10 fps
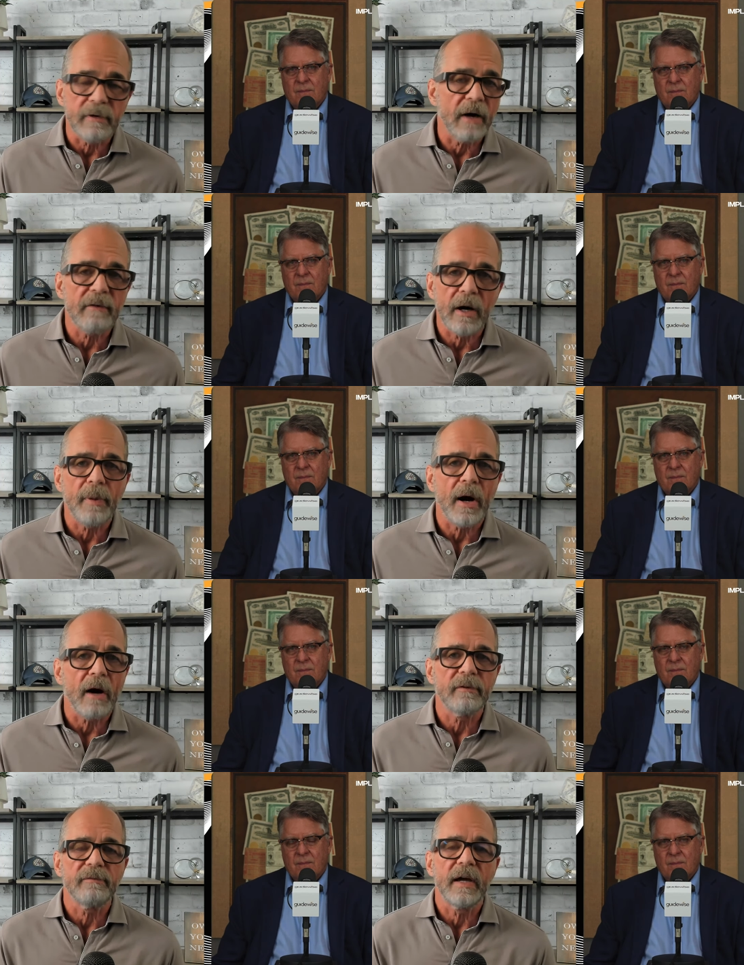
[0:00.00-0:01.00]
Speaker 1: very, very
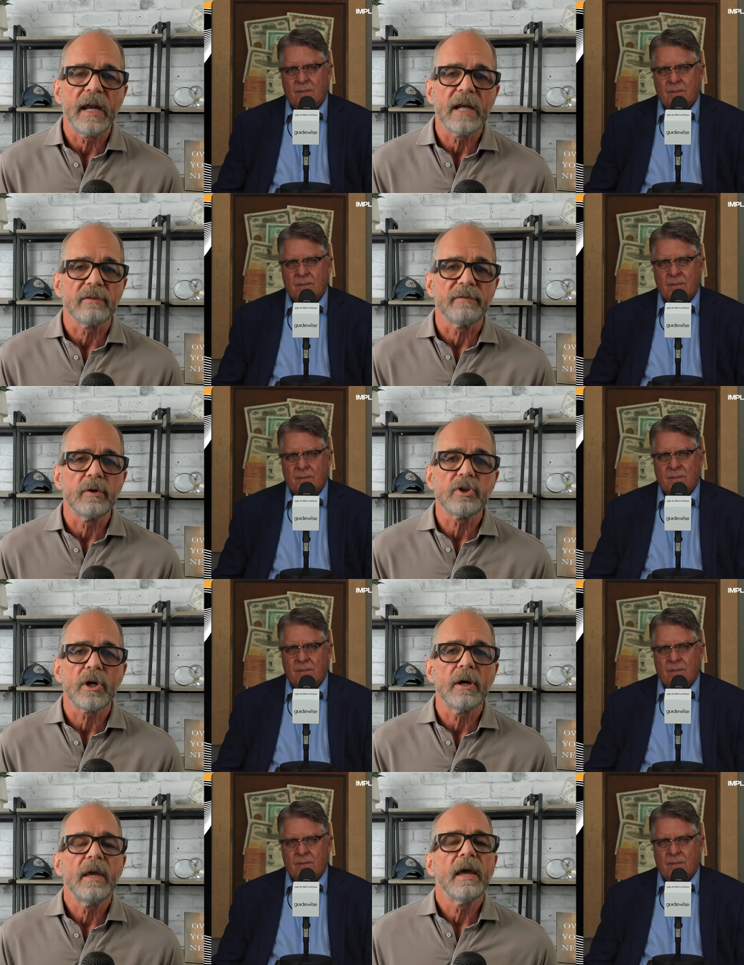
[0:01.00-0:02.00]
powerful financial
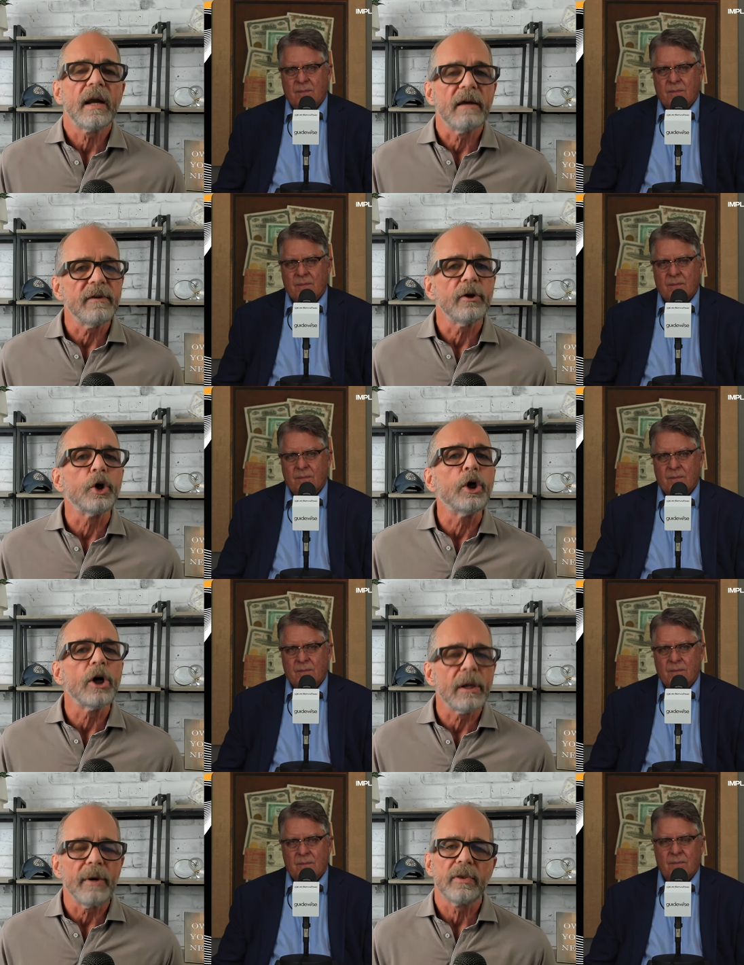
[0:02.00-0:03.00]
future, and I feel
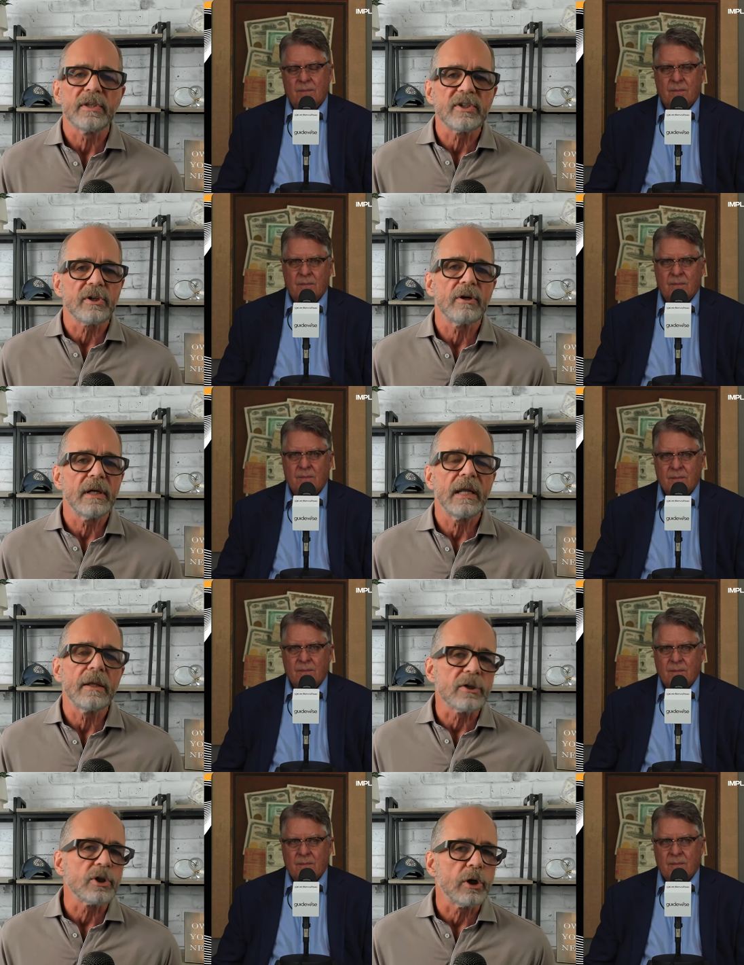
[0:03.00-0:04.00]
good about the
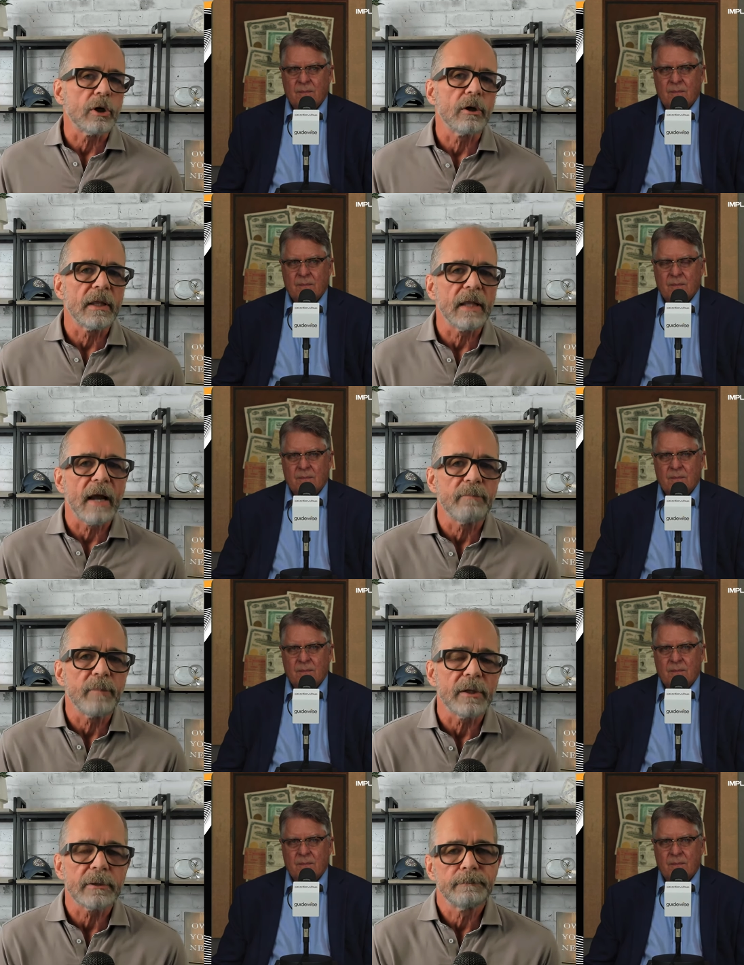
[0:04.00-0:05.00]
certainty and the security that
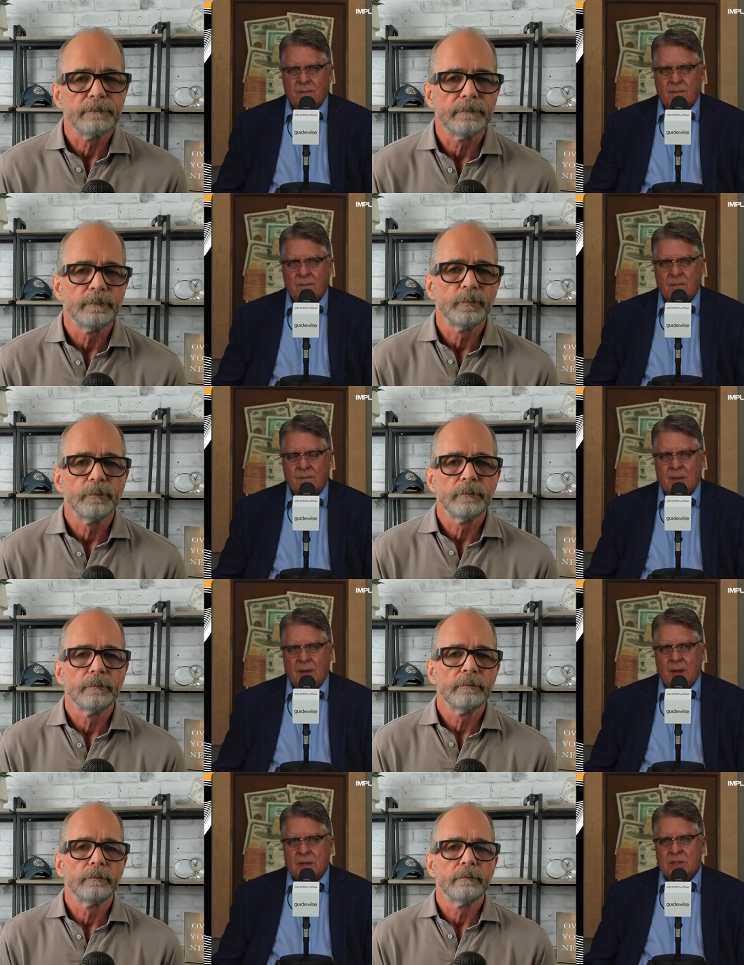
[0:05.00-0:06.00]
I've built.
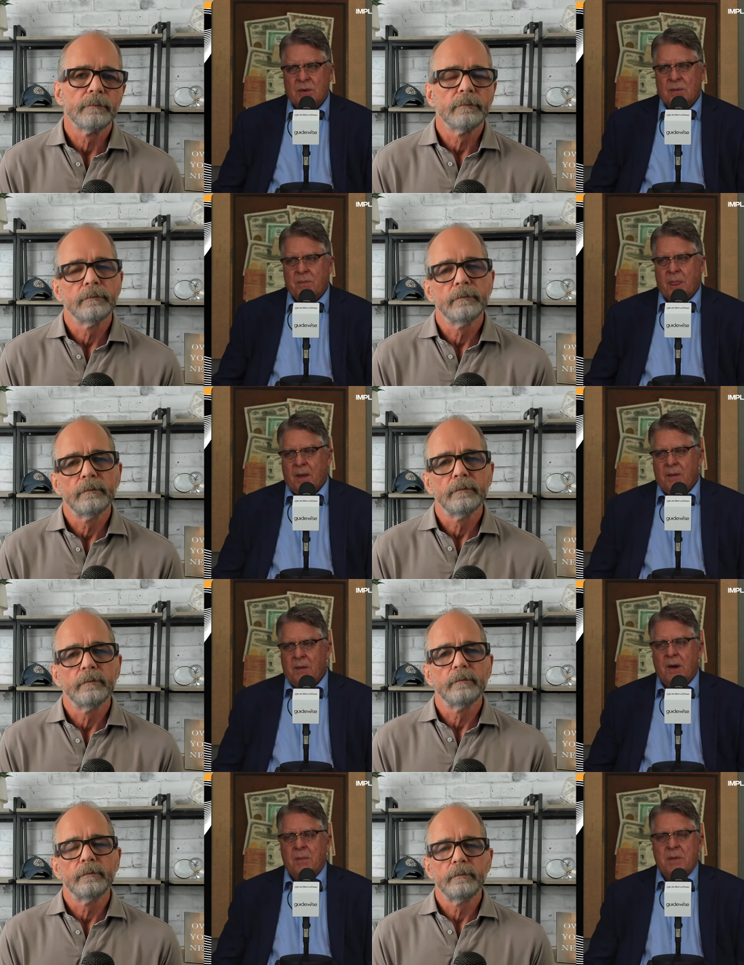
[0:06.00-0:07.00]
Speaker 2: So you're
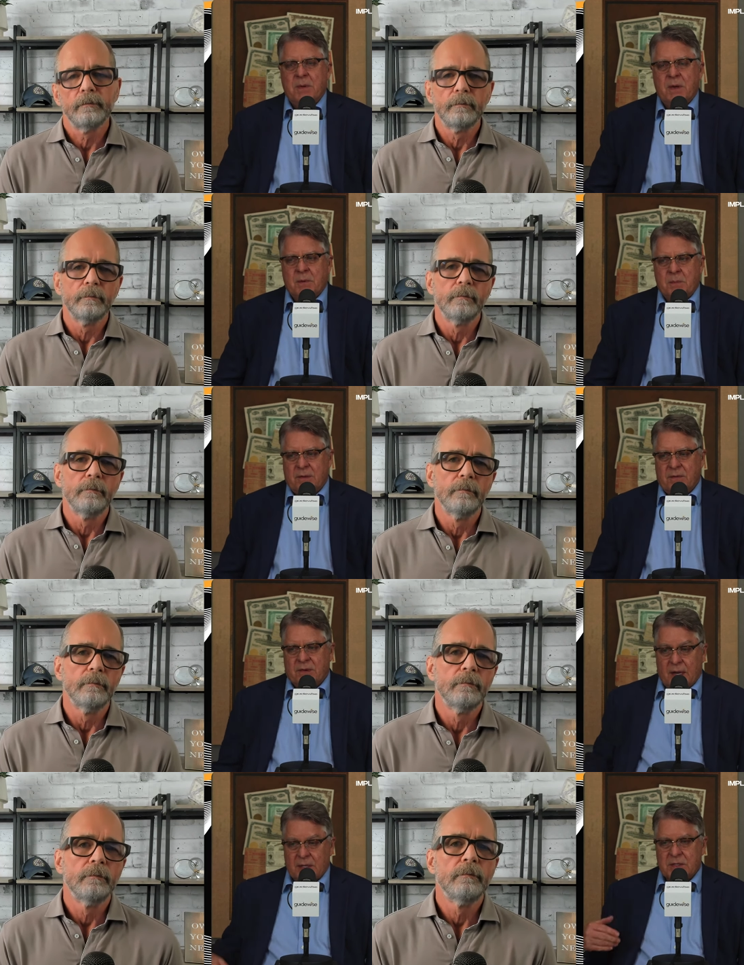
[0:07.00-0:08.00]
helping people be
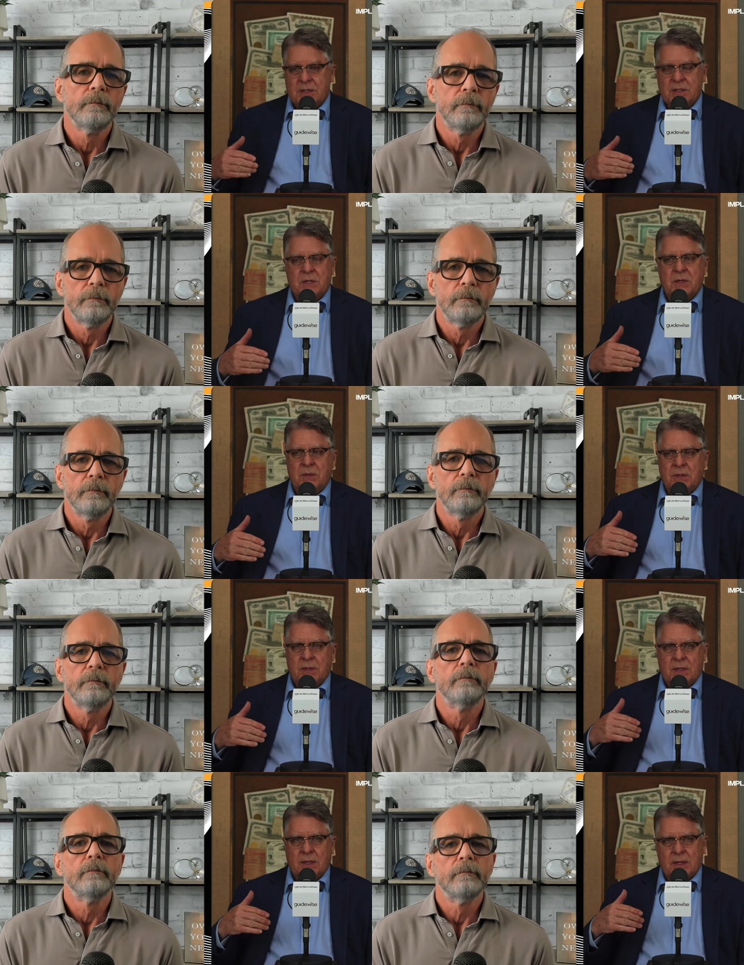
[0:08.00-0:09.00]
financially
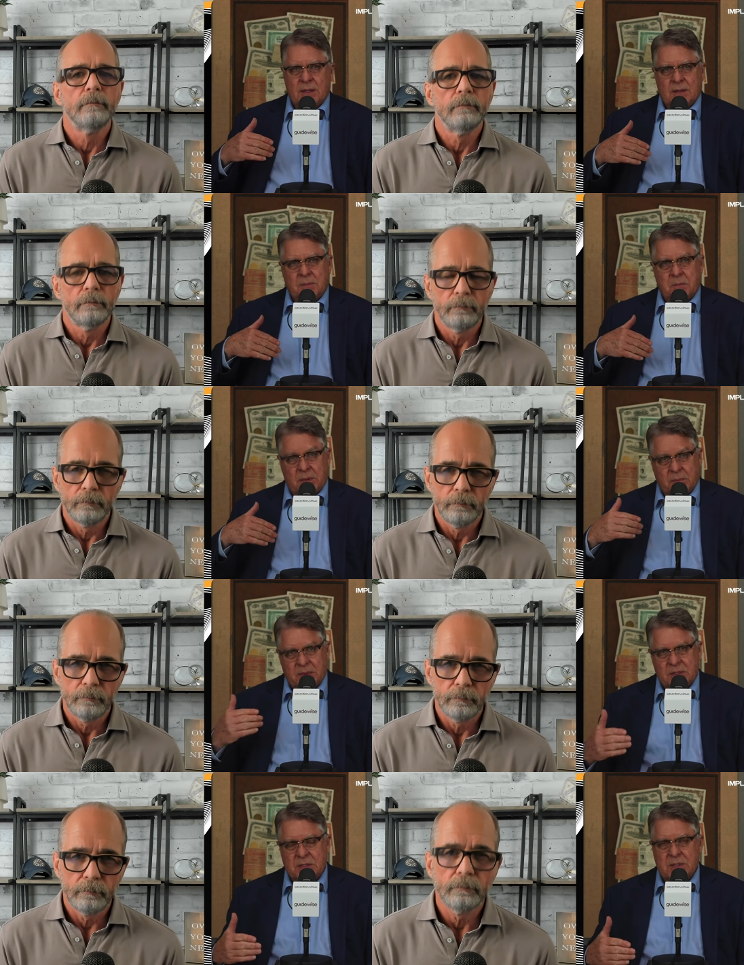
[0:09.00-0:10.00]
secure and build
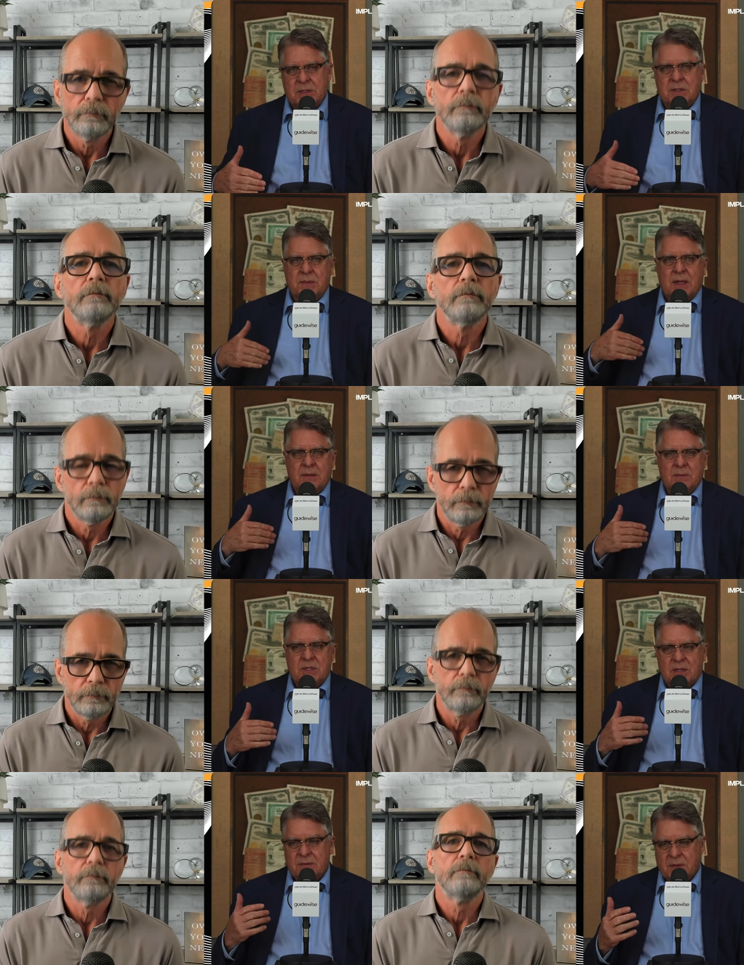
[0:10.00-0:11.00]
businesses around
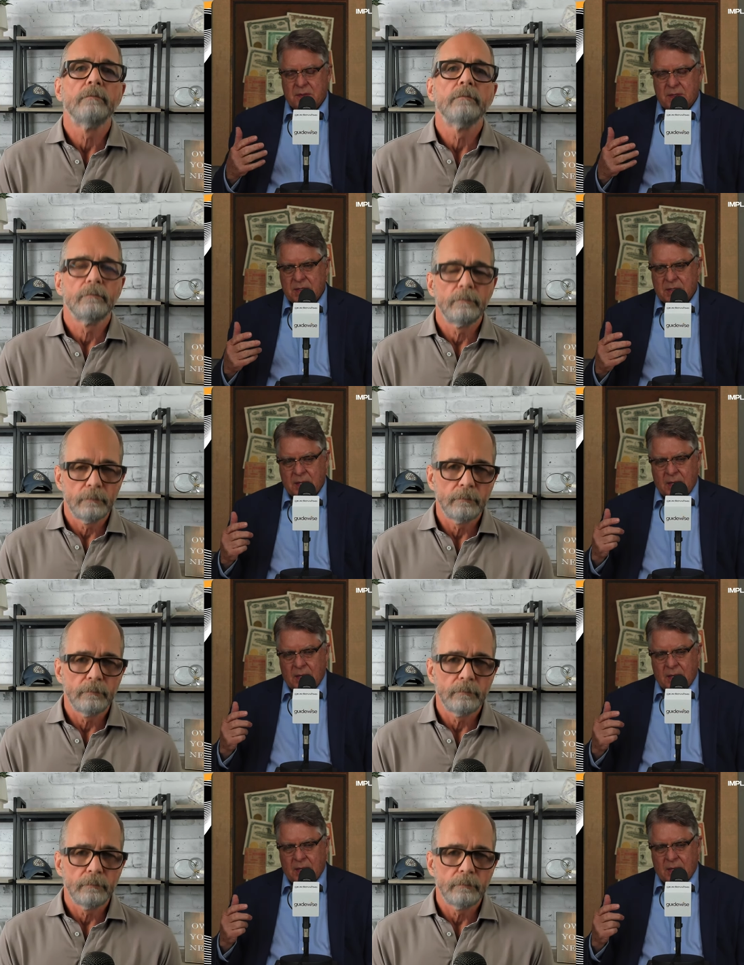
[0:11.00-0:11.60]
themselves and things. And